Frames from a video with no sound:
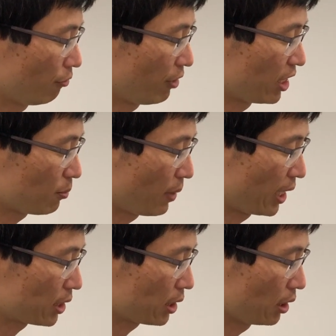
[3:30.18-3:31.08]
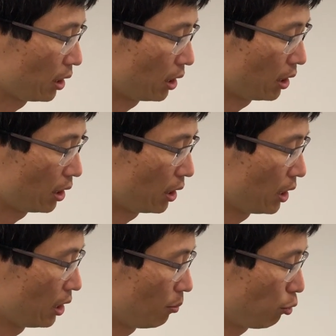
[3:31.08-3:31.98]
face mask
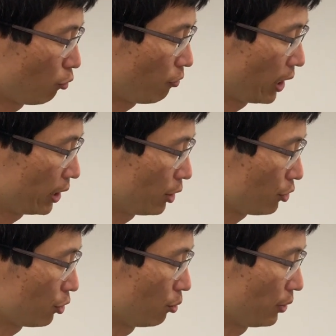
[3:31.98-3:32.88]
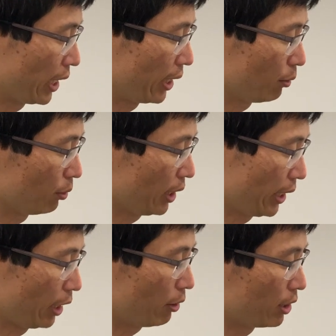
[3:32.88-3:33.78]
profile here, so that will
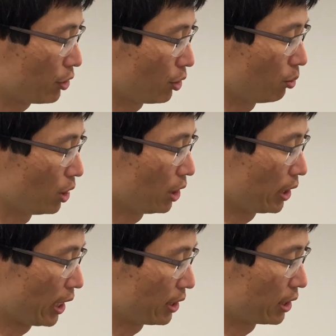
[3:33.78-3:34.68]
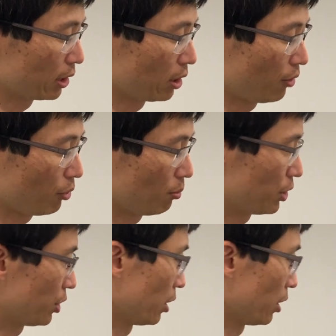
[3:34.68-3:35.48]
let air in. So you gotta seal it off with a bunch of